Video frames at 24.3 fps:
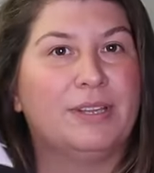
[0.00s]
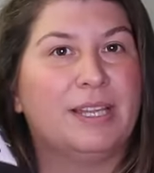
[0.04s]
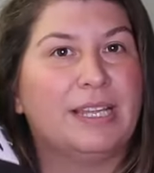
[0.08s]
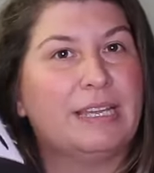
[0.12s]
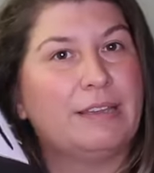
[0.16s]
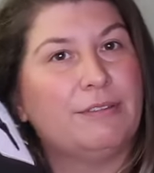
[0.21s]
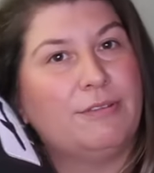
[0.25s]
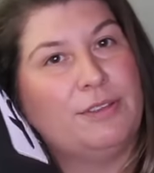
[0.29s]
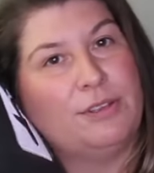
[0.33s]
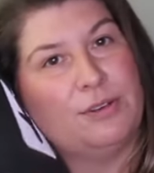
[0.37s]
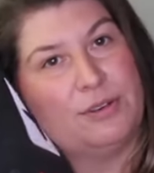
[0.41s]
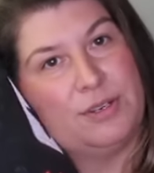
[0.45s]
Like
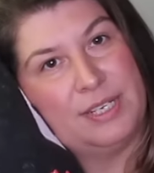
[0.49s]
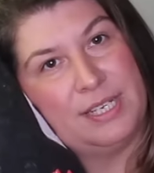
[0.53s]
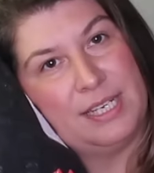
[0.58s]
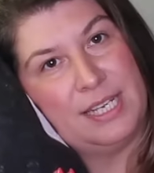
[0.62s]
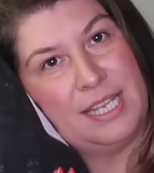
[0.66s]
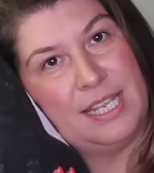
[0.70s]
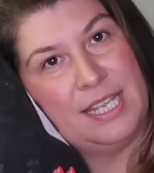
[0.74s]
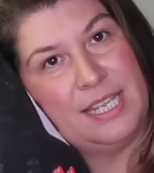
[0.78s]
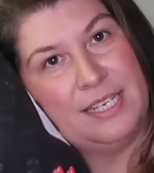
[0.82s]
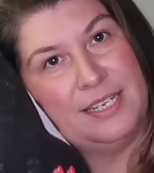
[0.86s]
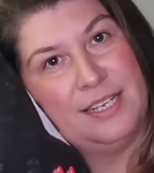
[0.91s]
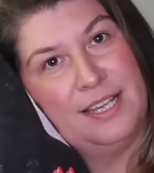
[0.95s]
if you don't
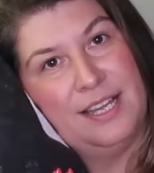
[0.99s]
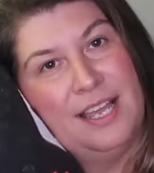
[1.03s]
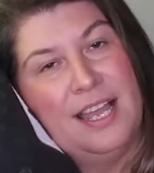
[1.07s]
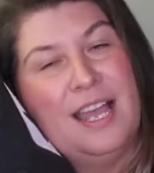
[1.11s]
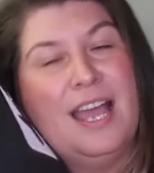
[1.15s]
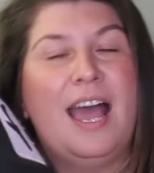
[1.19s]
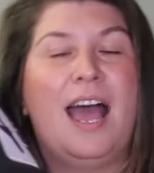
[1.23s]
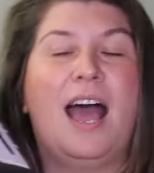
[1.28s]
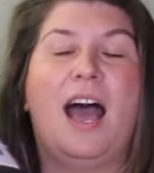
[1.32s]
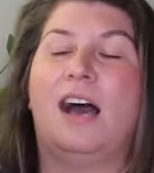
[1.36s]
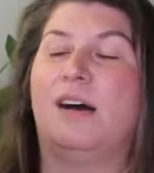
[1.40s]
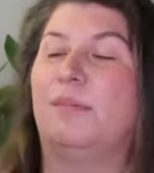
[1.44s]
need
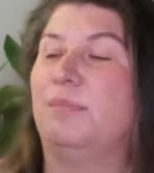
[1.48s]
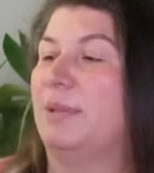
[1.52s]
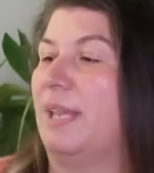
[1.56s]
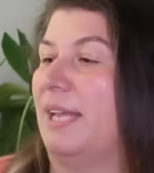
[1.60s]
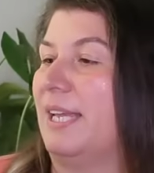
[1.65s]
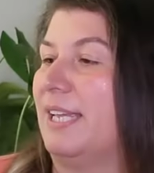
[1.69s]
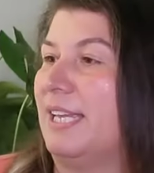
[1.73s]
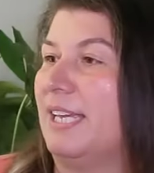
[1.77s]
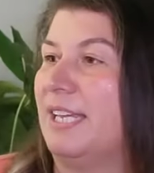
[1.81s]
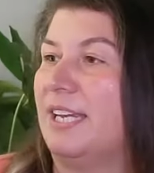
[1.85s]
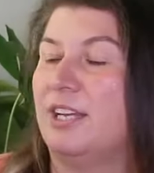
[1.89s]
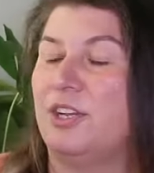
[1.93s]
a
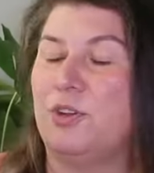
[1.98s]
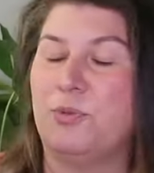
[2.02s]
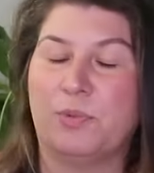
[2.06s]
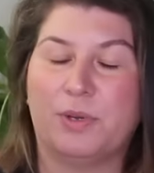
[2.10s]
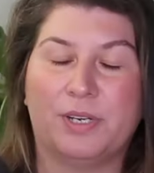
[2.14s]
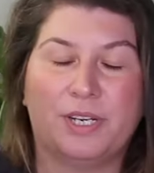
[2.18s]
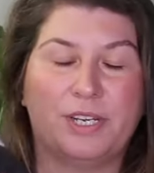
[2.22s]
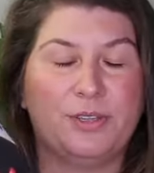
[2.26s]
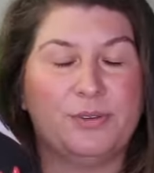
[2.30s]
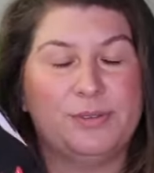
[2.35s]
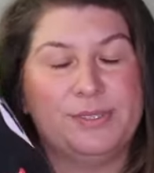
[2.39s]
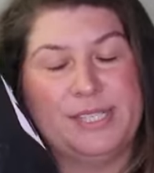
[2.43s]
blanket and you
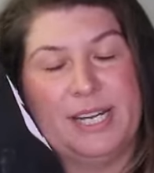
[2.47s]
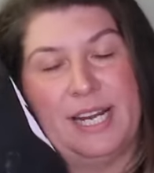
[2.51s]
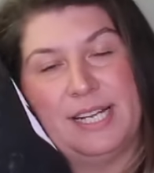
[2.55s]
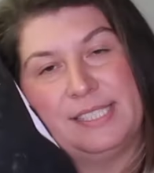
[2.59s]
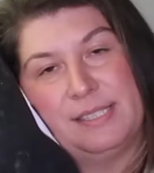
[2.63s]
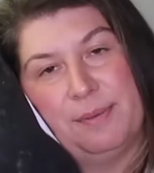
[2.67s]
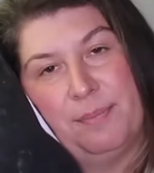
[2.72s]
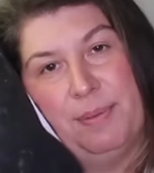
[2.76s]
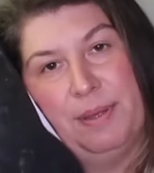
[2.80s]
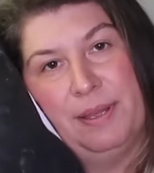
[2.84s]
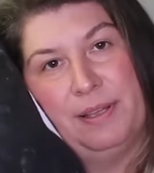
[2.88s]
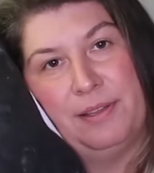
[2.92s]
want to use it
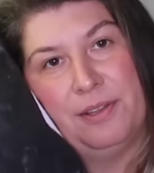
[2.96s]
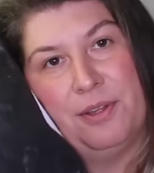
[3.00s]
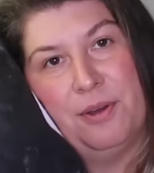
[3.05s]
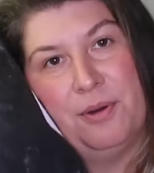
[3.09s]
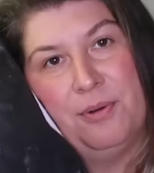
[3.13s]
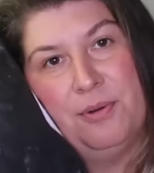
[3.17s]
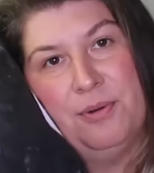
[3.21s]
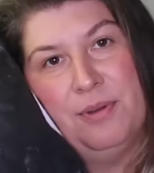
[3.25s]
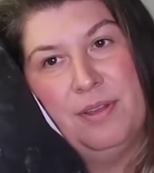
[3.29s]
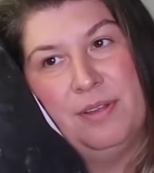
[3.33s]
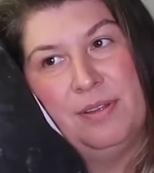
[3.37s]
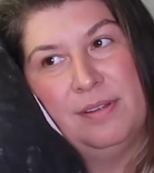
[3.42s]
as a
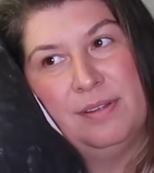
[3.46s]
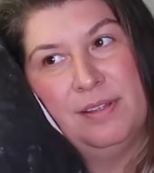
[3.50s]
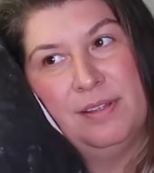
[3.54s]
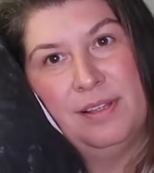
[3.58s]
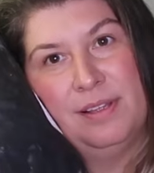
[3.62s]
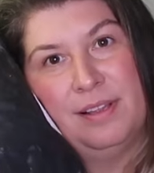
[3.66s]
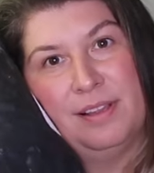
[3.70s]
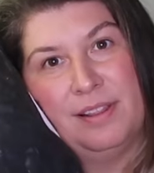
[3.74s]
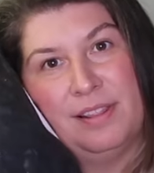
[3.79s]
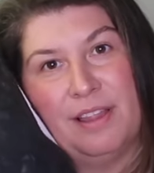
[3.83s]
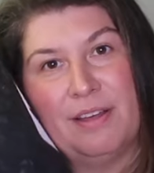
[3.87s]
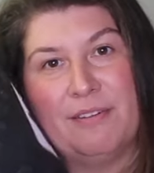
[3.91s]
pillow,
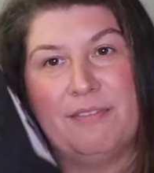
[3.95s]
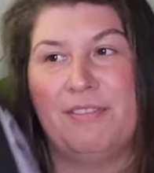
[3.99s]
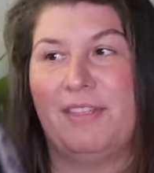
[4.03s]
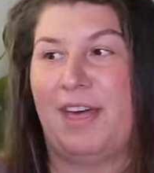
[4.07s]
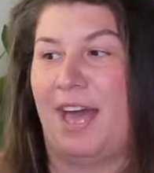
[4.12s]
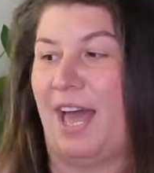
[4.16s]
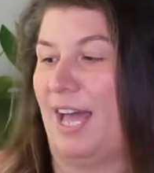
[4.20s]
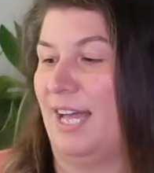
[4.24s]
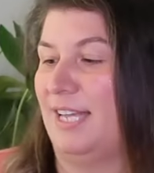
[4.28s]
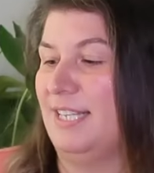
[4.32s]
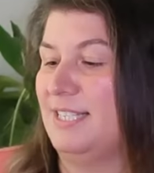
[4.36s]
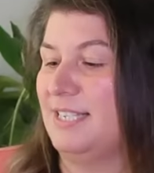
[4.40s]
love
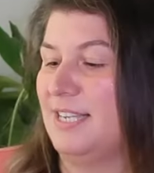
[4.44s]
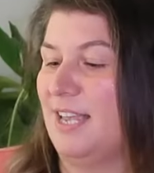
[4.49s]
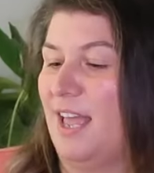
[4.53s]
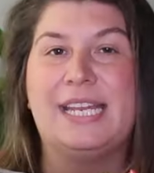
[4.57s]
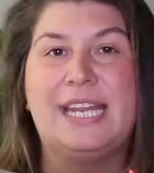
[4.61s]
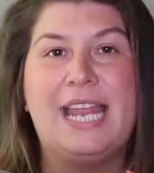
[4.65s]
that.